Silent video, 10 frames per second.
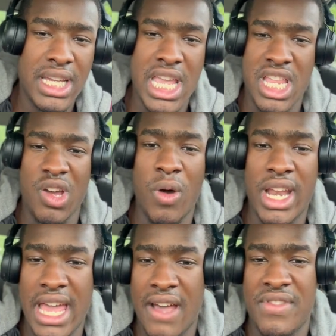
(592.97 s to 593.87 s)
and you don't
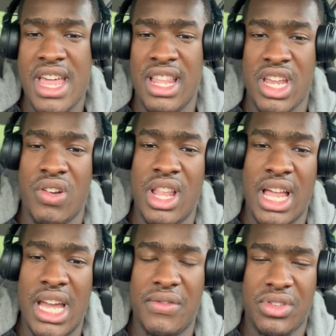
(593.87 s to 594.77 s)
want to have that later in
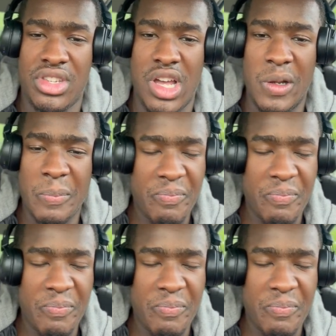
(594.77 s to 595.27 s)
life. So